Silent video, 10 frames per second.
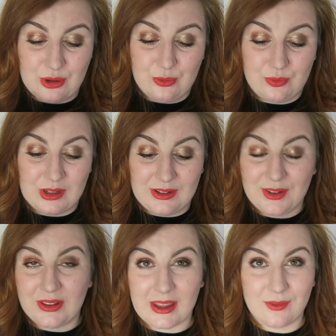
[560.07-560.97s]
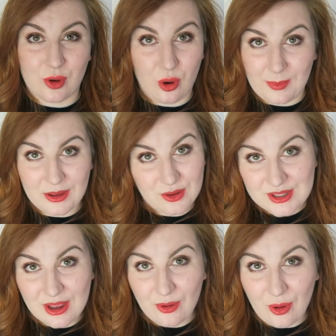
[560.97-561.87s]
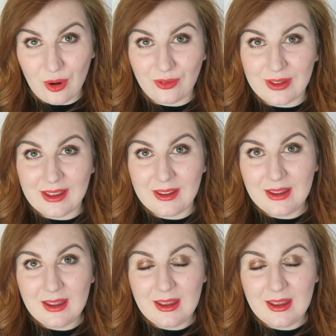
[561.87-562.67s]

you know, really feel like I've got my use out of it.